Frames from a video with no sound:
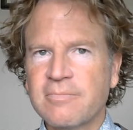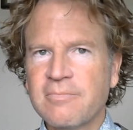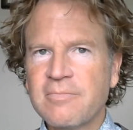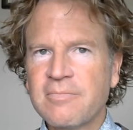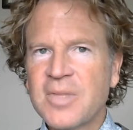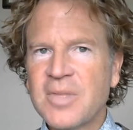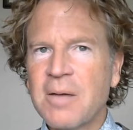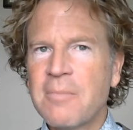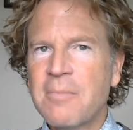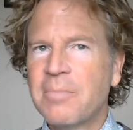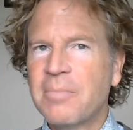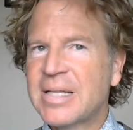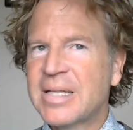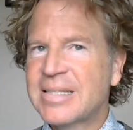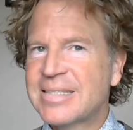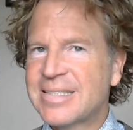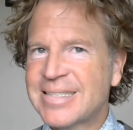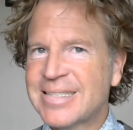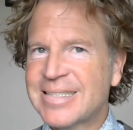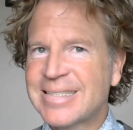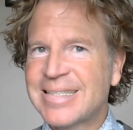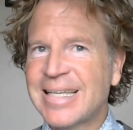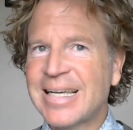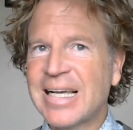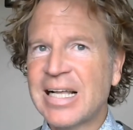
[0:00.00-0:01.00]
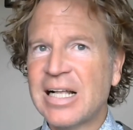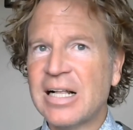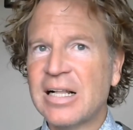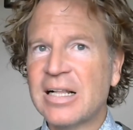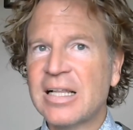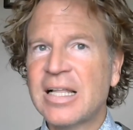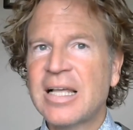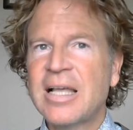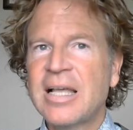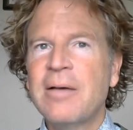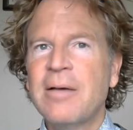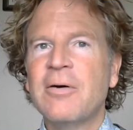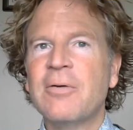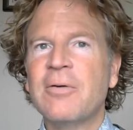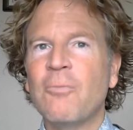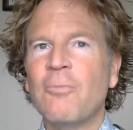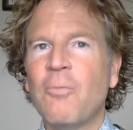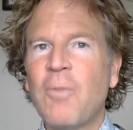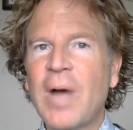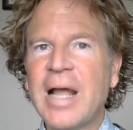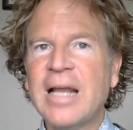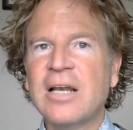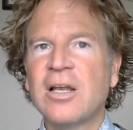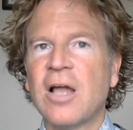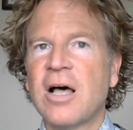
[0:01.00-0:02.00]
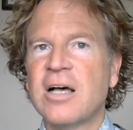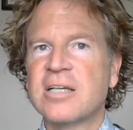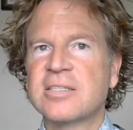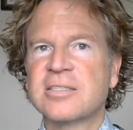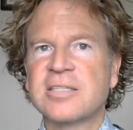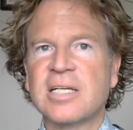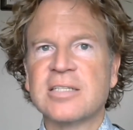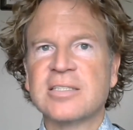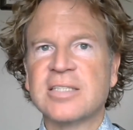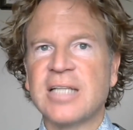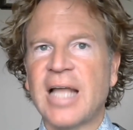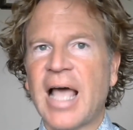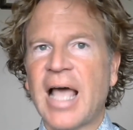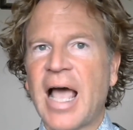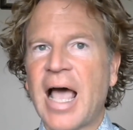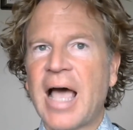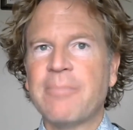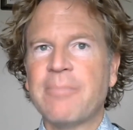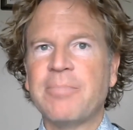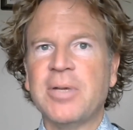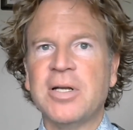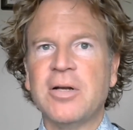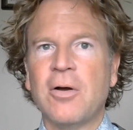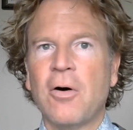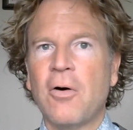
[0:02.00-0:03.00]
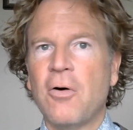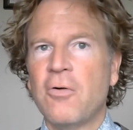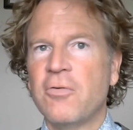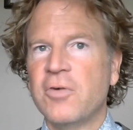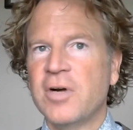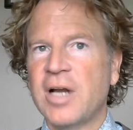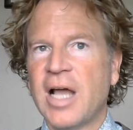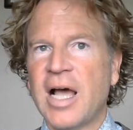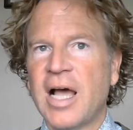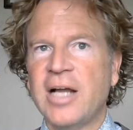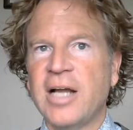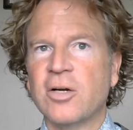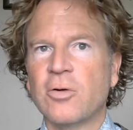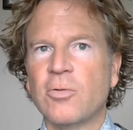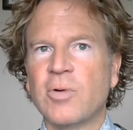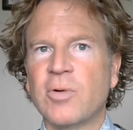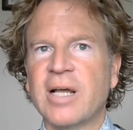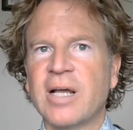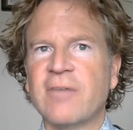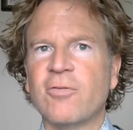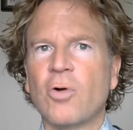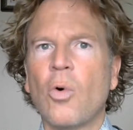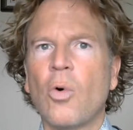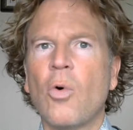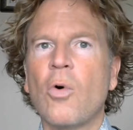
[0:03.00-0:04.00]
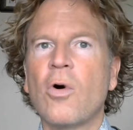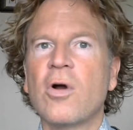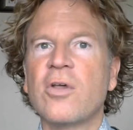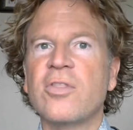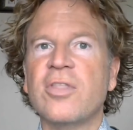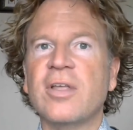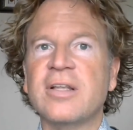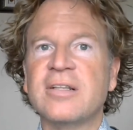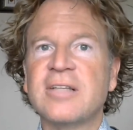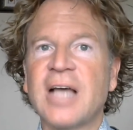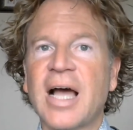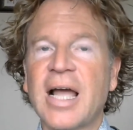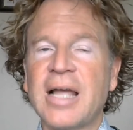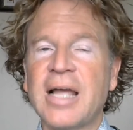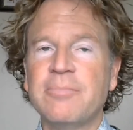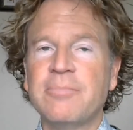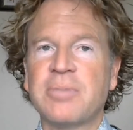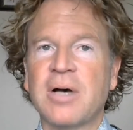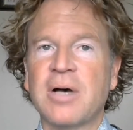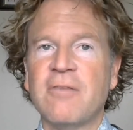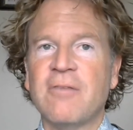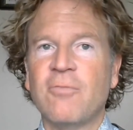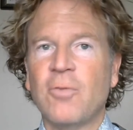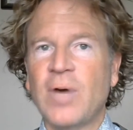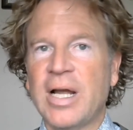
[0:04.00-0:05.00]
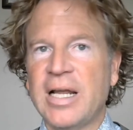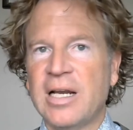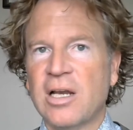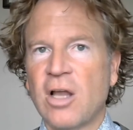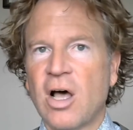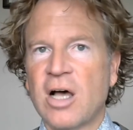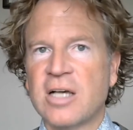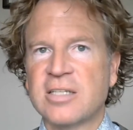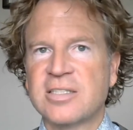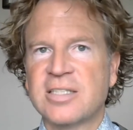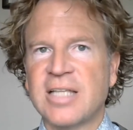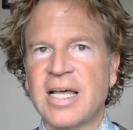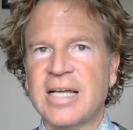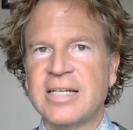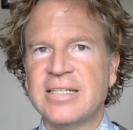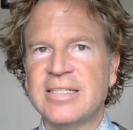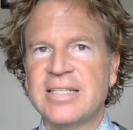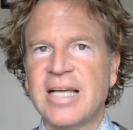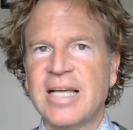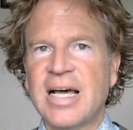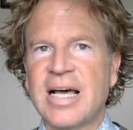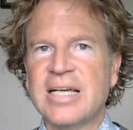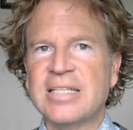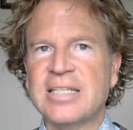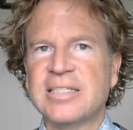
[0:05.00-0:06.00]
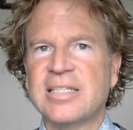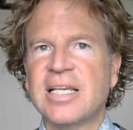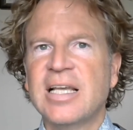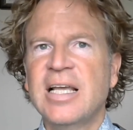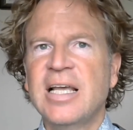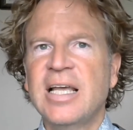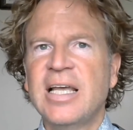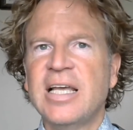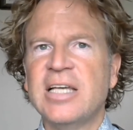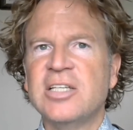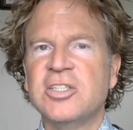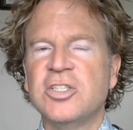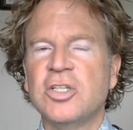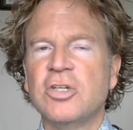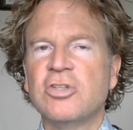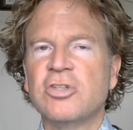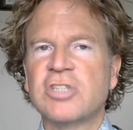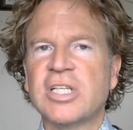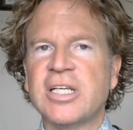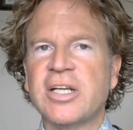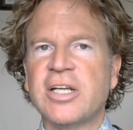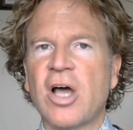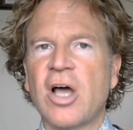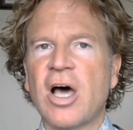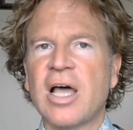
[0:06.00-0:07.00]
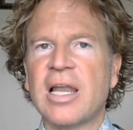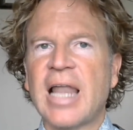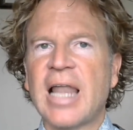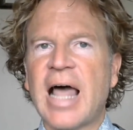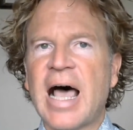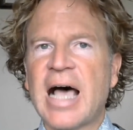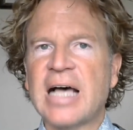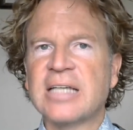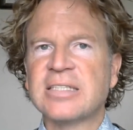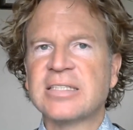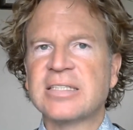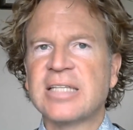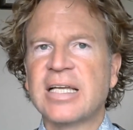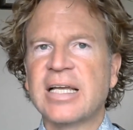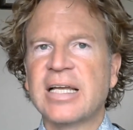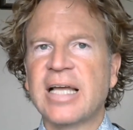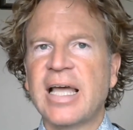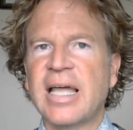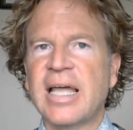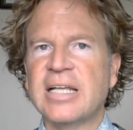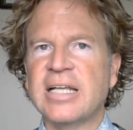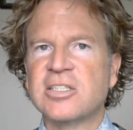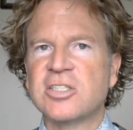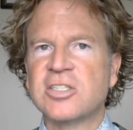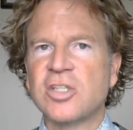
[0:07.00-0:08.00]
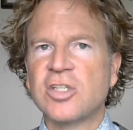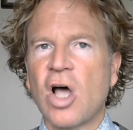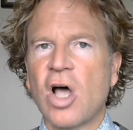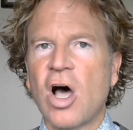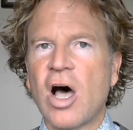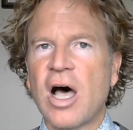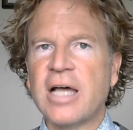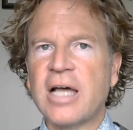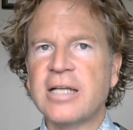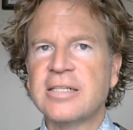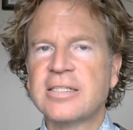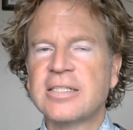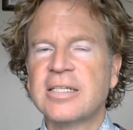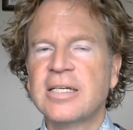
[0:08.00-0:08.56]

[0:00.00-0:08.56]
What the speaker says: But still, weight loss doesn't happen overnight or whatever, or the type of weight loss that does is usually not lasting, and it's not